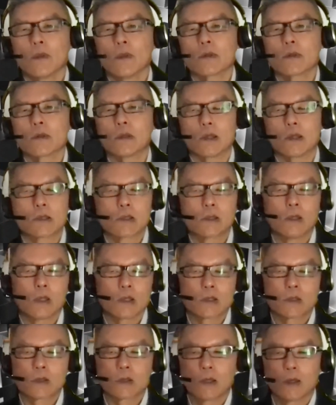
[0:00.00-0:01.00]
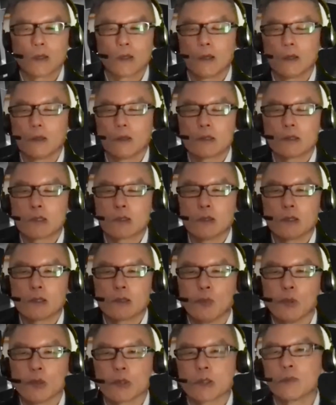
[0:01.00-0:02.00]
So that's yeah,
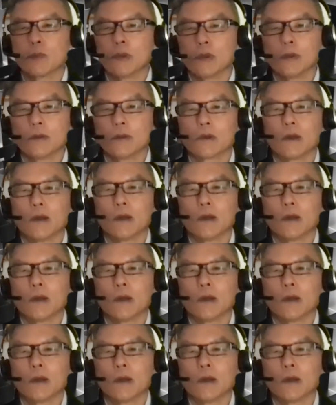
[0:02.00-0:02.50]
it's possible,